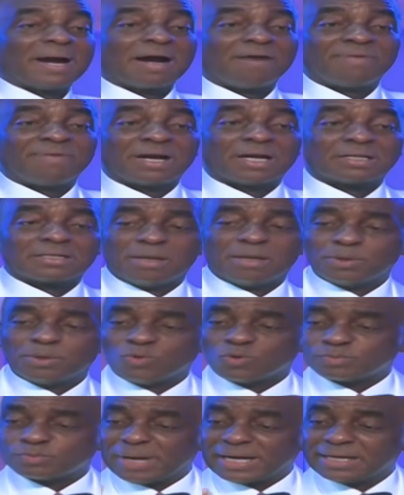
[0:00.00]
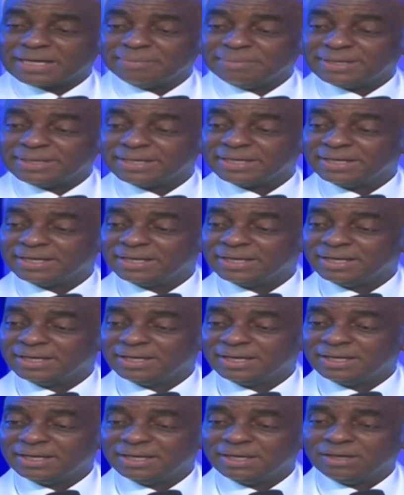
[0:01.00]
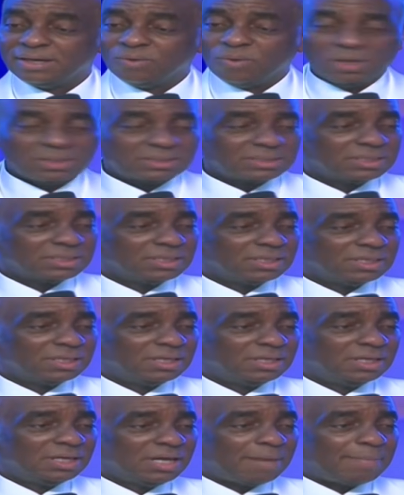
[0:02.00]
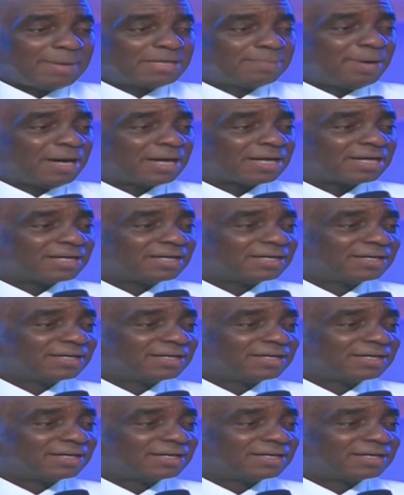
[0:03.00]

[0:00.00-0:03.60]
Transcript: I found that everybody was backing me. What? I'm at the back.